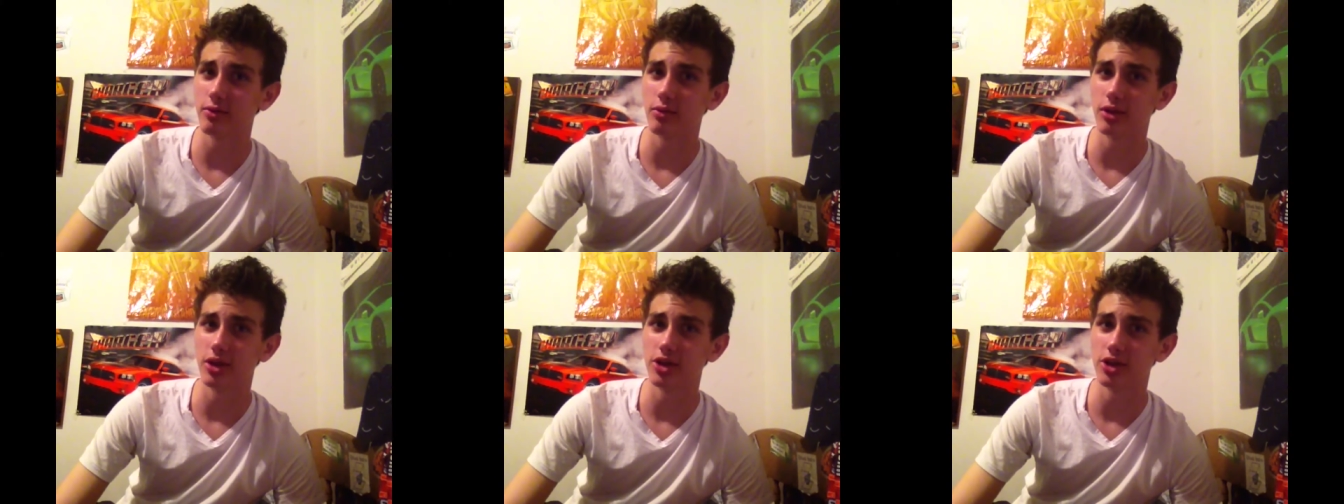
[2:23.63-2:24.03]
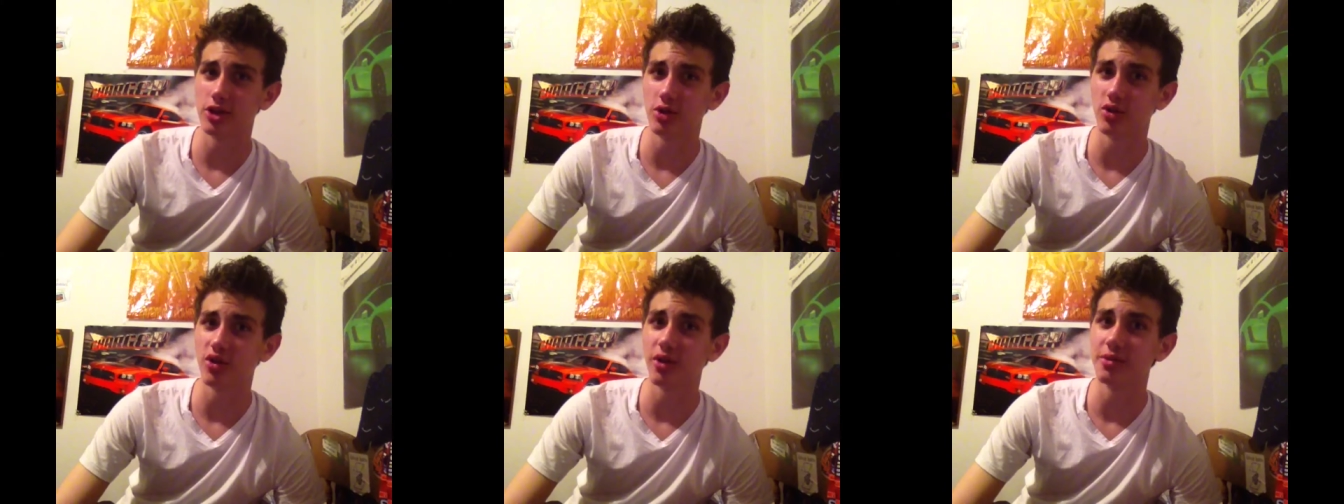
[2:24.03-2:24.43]
religion
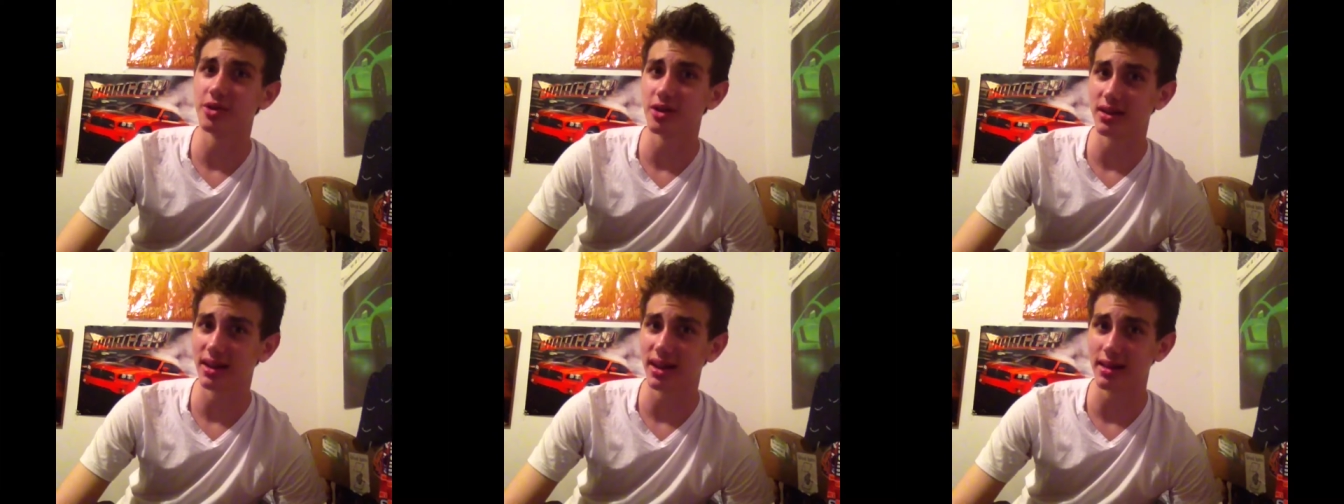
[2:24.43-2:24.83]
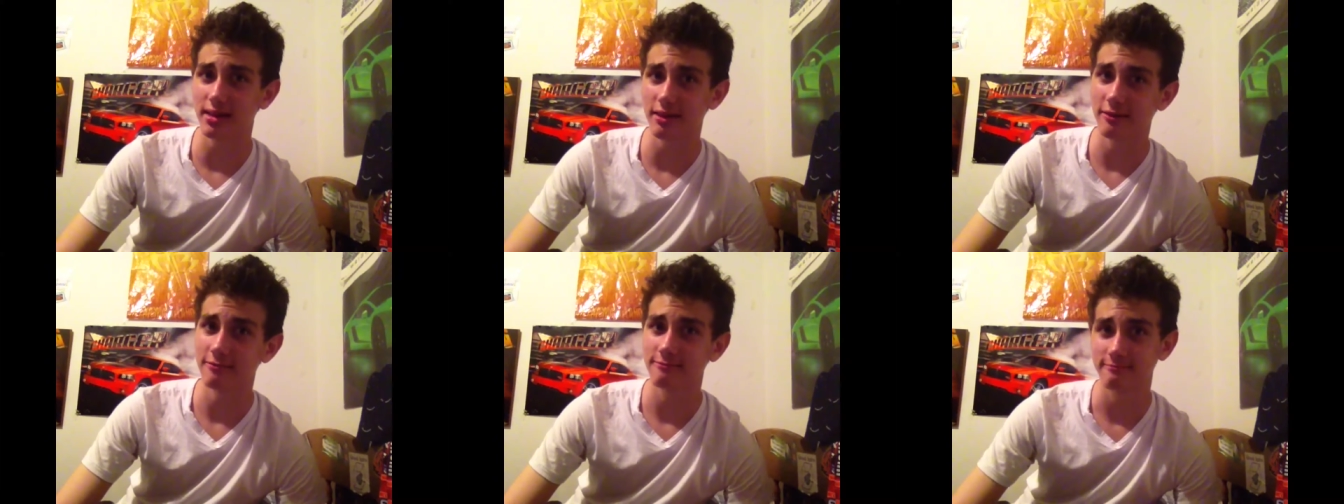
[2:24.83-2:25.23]
to scripture
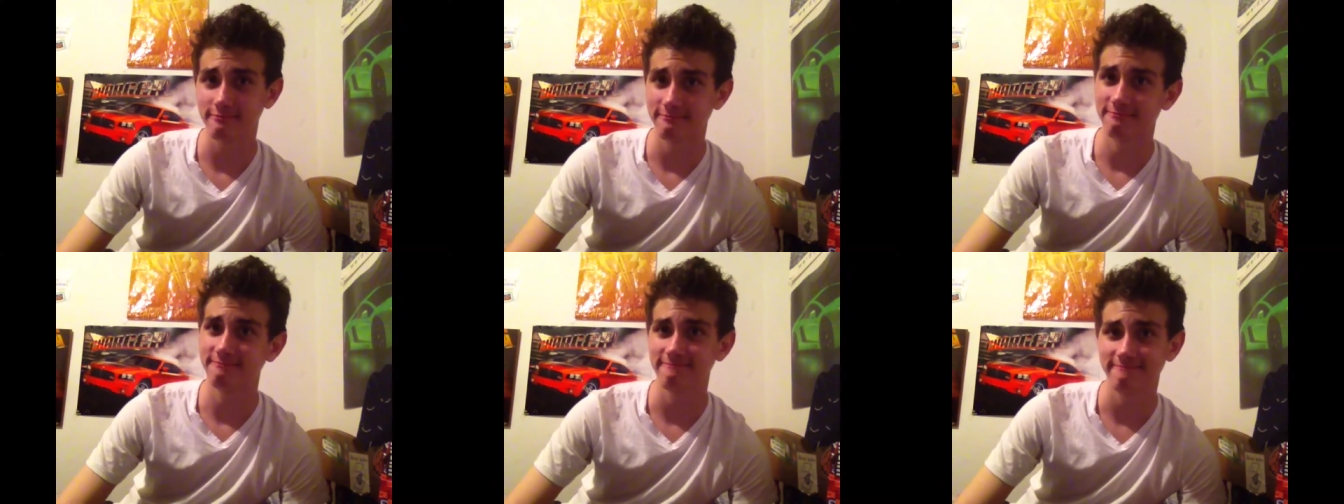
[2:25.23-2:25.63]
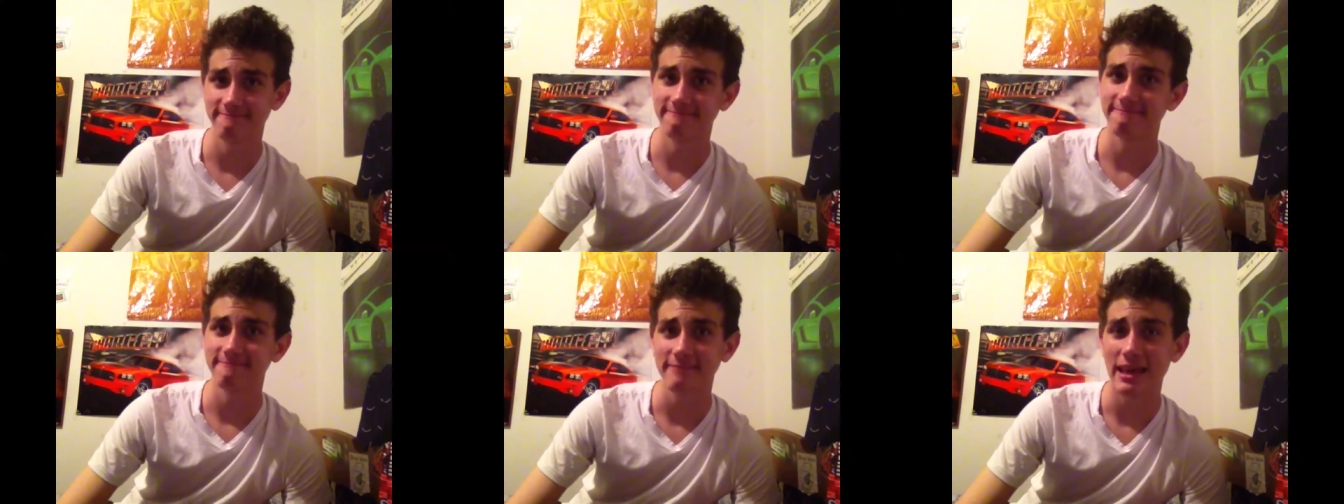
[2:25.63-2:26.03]
class.
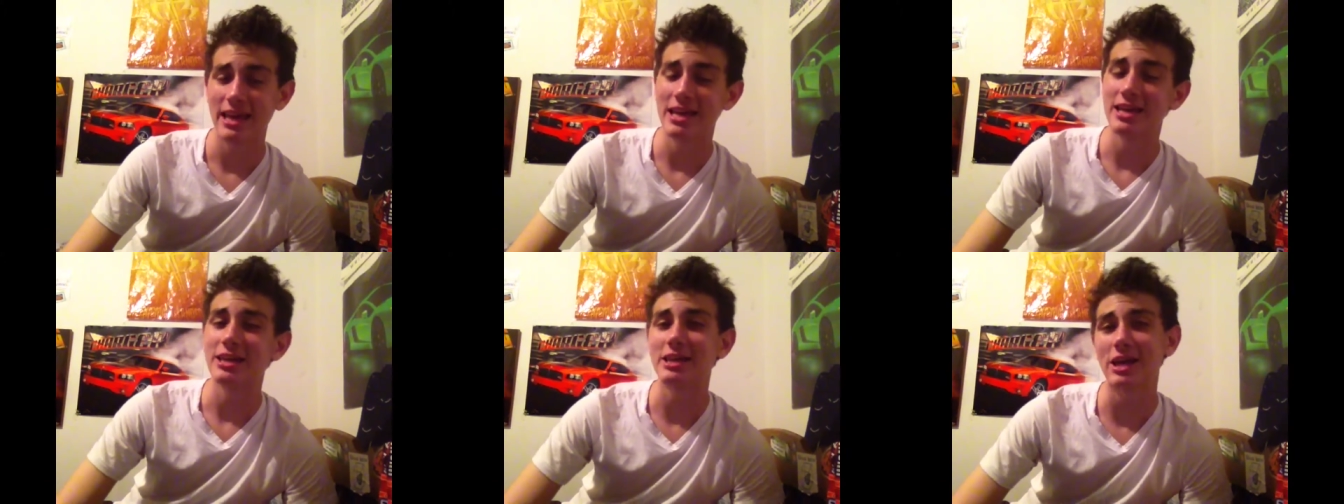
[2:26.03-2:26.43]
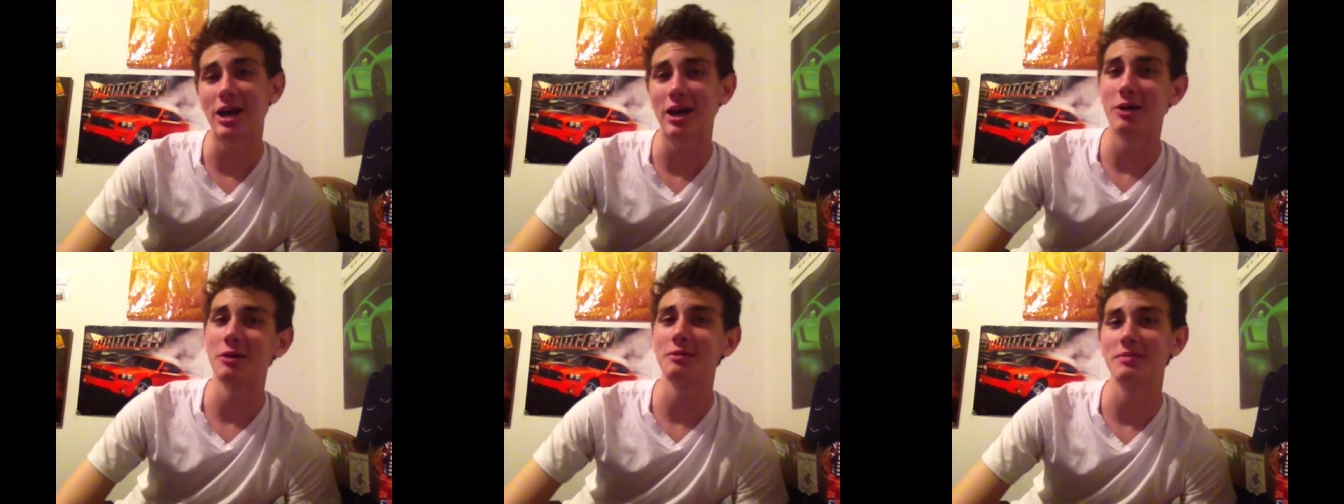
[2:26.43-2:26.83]

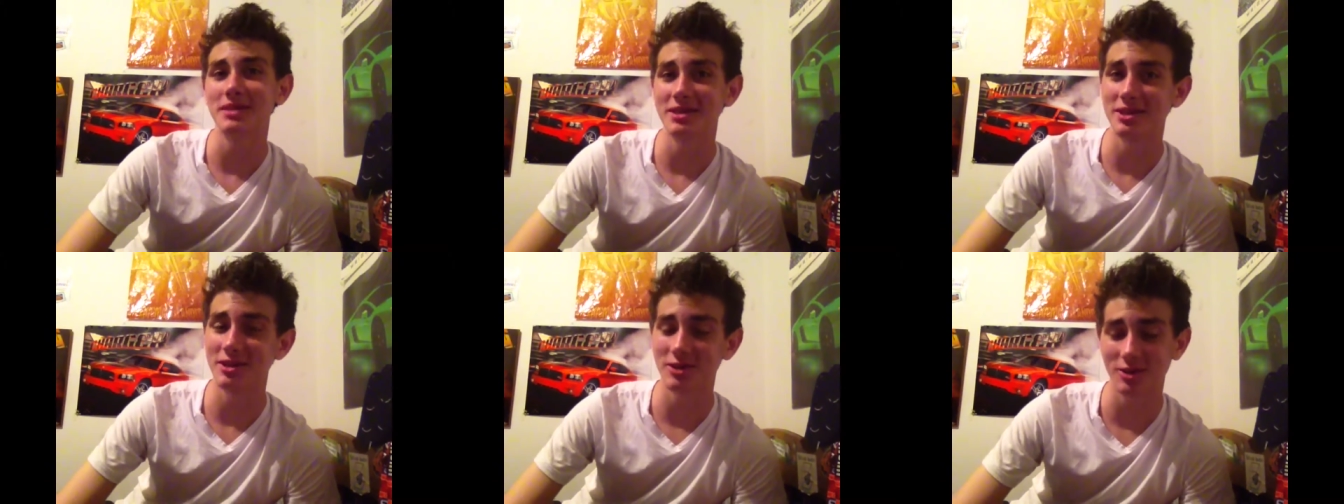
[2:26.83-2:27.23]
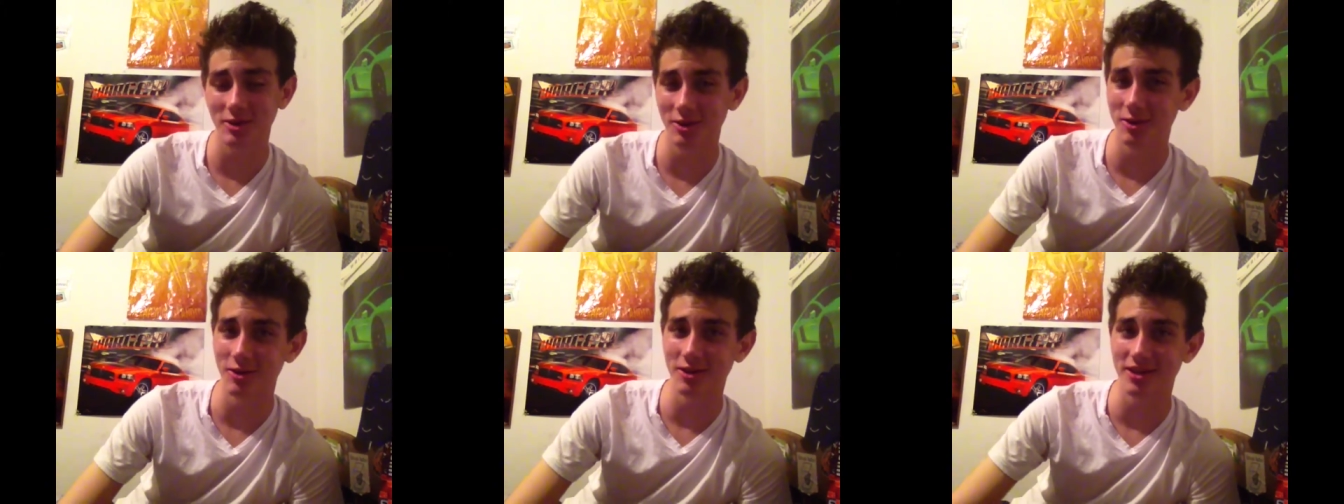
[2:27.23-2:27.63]
Sorry, Mister
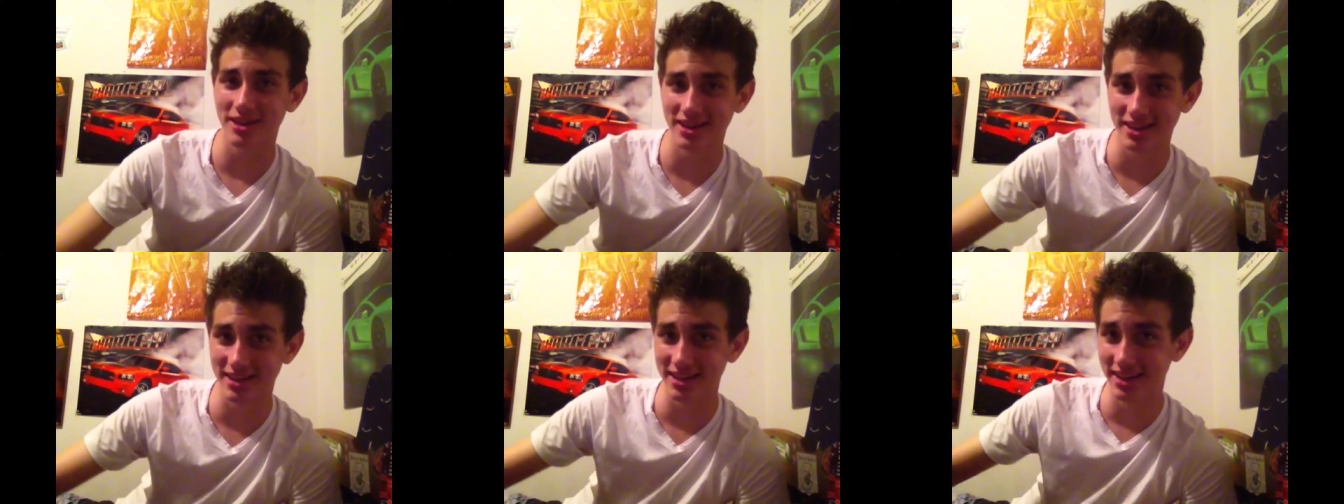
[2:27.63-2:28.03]
Golson.